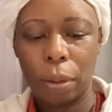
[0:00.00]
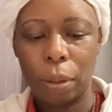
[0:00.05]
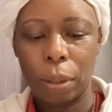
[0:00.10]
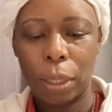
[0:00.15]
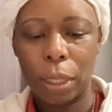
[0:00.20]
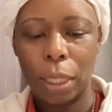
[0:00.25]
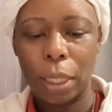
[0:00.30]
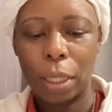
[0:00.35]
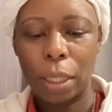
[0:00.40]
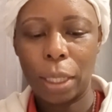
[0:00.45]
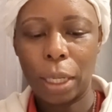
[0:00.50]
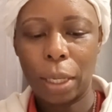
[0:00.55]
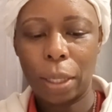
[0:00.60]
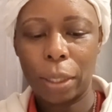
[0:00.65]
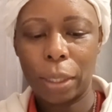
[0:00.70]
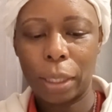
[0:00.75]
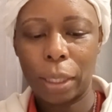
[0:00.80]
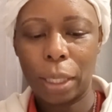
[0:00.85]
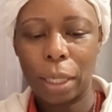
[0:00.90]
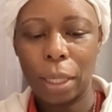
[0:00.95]

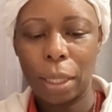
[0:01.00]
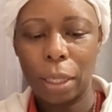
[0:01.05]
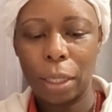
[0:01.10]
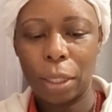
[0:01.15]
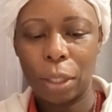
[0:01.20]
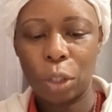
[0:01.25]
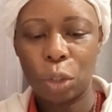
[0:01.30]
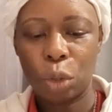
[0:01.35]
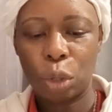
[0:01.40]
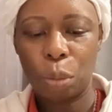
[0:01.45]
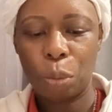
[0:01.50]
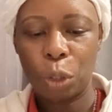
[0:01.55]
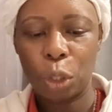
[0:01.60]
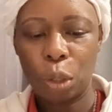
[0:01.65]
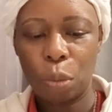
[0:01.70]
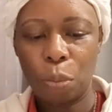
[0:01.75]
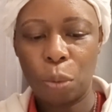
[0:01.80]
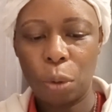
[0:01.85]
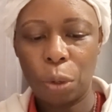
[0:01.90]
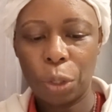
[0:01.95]
details in the
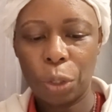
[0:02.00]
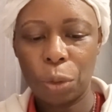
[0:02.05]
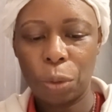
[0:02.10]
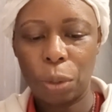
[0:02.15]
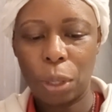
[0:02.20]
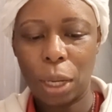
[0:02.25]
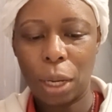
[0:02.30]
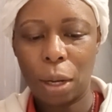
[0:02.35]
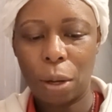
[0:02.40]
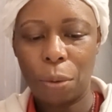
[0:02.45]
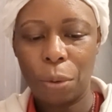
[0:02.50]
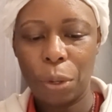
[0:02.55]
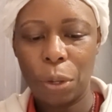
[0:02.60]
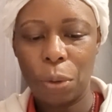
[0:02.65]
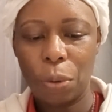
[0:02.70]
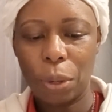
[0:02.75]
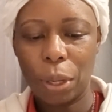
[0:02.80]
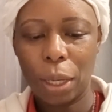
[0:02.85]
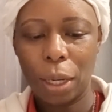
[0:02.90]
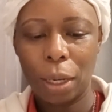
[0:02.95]
description box on how
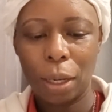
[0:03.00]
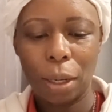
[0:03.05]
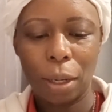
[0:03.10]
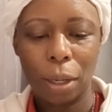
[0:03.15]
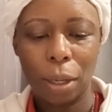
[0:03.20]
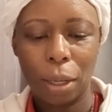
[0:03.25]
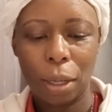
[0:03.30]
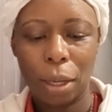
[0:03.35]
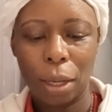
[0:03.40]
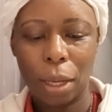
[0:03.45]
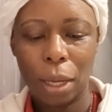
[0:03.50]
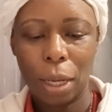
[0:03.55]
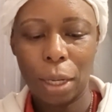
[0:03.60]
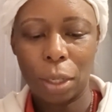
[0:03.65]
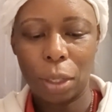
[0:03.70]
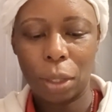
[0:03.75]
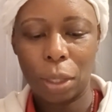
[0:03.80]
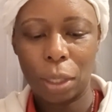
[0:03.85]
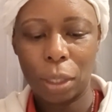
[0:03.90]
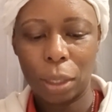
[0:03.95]
you can get
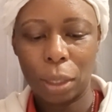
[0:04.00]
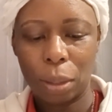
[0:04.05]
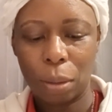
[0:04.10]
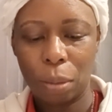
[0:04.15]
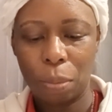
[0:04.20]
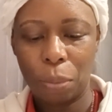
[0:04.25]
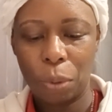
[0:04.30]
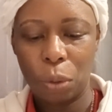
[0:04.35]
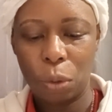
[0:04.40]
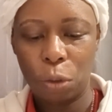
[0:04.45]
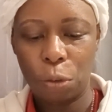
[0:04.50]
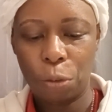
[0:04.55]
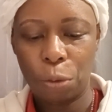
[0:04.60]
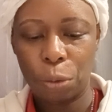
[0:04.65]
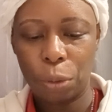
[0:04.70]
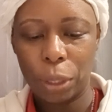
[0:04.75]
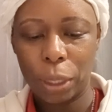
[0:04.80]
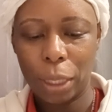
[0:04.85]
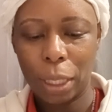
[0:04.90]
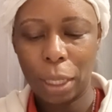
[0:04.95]
this
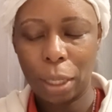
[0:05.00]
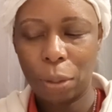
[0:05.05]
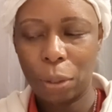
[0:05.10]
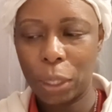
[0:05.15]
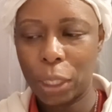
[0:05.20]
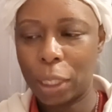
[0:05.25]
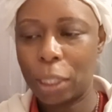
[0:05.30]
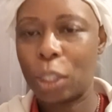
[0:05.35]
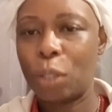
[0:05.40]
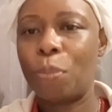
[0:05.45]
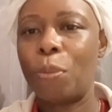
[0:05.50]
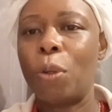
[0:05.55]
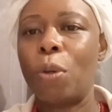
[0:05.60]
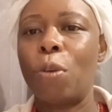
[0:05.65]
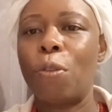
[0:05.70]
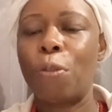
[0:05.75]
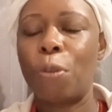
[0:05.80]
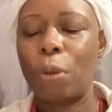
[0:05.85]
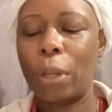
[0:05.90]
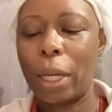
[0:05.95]
beautiful deck, which is
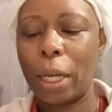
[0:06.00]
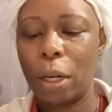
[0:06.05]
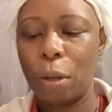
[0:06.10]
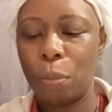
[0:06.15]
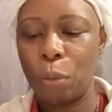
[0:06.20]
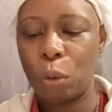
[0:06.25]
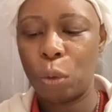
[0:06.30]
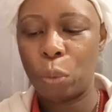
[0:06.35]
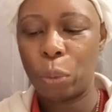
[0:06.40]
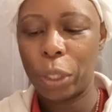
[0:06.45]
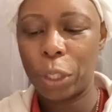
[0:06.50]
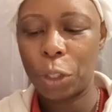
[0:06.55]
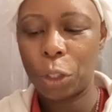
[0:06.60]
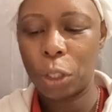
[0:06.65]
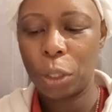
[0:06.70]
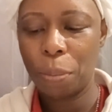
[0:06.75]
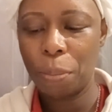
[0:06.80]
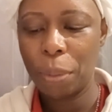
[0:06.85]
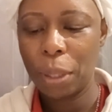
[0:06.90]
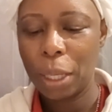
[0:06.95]
Beautiful Animal
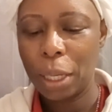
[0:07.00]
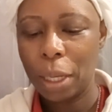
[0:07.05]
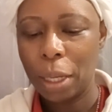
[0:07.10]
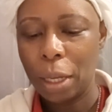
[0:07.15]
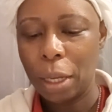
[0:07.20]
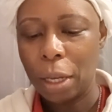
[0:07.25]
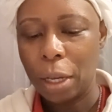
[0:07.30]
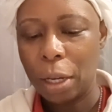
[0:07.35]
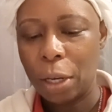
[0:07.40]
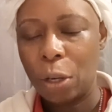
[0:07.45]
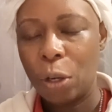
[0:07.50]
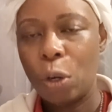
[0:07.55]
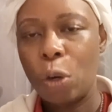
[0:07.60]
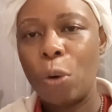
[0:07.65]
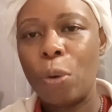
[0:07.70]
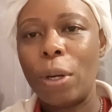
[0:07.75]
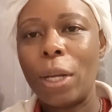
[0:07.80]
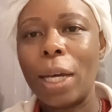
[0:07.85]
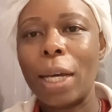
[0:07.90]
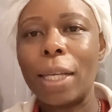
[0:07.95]
Wisdom,
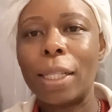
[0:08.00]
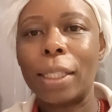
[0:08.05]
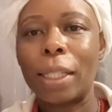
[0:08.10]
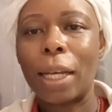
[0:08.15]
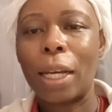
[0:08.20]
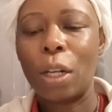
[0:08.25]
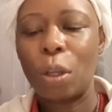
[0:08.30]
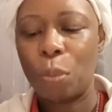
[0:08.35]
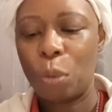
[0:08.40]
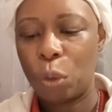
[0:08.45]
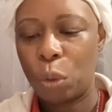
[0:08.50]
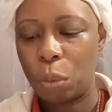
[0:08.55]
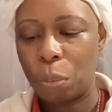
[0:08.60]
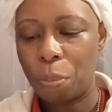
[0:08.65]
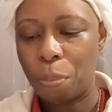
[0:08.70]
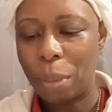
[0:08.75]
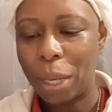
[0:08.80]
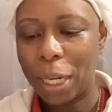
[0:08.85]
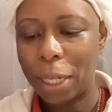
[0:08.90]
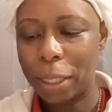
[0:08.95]
known as Animal
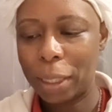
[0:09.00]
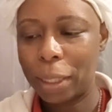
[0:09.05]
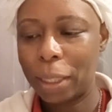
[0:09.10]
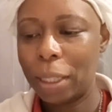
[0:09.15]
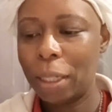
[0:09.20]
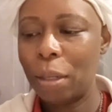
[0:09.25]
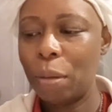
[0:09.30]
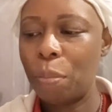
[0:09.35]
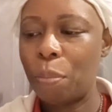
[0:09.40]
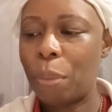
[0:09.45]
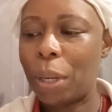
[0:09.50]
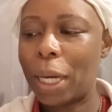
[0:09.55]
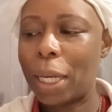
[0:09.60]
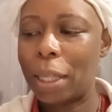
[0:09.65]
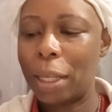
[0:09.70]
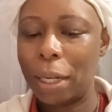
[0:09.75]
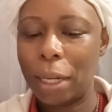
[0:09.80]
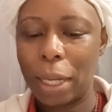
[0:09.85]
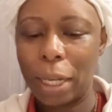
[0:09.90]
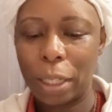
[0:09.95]
Medicine by
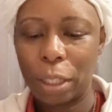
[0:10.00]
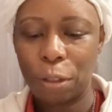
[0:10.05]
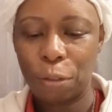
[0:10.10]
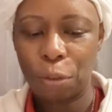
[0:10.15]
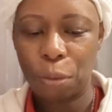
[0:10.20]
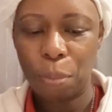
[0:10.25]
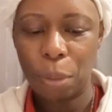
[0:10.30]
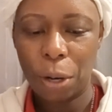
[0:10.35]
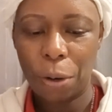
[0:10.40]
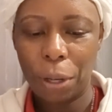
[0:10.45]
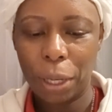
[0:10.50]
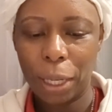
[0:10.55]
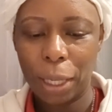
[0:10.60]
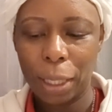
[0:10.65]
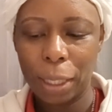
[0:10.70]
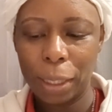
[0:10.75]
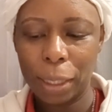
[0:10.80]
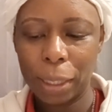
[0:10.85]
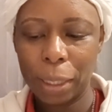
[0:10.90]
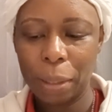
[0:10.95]
the Native
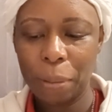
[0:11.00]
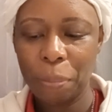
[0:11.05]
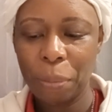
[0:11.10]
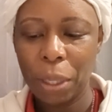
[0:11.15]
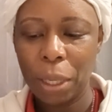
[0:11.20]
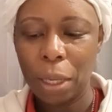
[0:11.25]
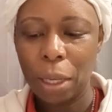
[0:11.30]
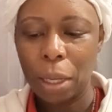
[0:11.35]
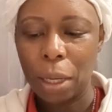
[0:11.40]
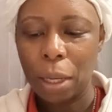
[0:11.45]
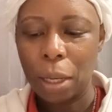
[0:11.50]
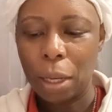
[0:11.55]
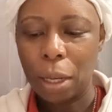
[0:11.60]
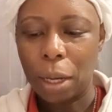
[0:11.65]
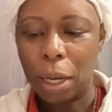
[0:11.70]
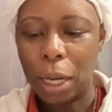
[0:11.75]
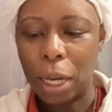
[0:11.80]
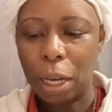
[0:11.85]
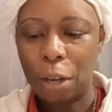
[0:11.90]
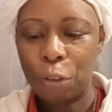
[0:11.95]
Americans.
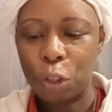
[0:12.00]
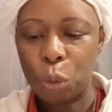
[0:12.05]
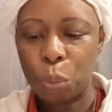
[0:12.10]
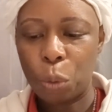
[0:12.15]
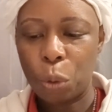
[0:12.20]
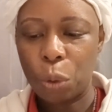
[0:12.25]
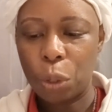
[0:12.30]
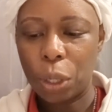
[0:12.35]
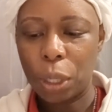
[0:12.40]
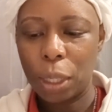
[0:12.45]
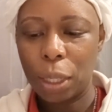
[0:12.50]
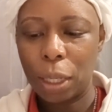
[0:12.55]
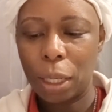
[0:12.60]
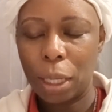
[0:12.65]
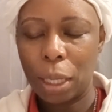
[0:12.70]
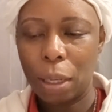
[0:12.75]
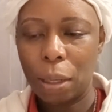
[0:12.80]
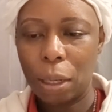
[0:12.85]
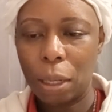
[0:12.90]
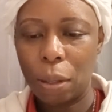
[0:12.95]
I have spoken
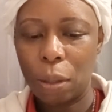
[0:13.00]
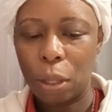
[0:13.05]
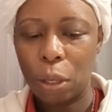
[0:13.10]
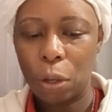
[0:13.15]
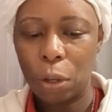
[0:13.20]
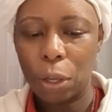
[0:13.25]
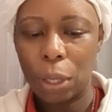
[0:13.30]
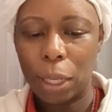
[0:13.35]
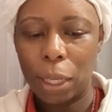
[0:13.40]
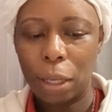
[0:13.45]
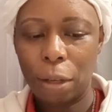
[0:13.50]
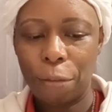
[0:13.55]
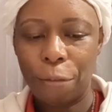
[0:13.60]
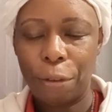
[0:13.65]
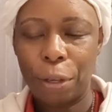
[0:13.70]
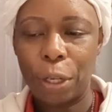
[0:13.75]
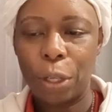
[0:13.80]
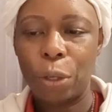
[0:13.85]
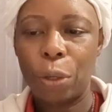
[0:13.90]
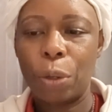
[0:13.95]
in the earlier
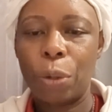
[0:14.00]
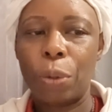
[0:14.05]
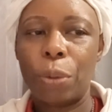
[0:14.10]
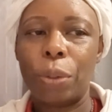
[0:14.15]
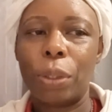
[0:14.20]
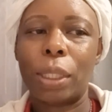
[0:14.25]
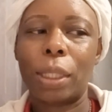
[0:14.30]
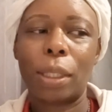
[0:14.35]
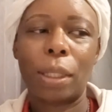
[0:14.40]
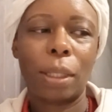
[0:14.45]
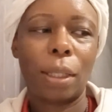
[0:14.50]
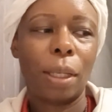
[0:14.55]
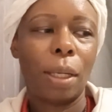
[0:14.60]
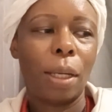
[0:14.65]
videos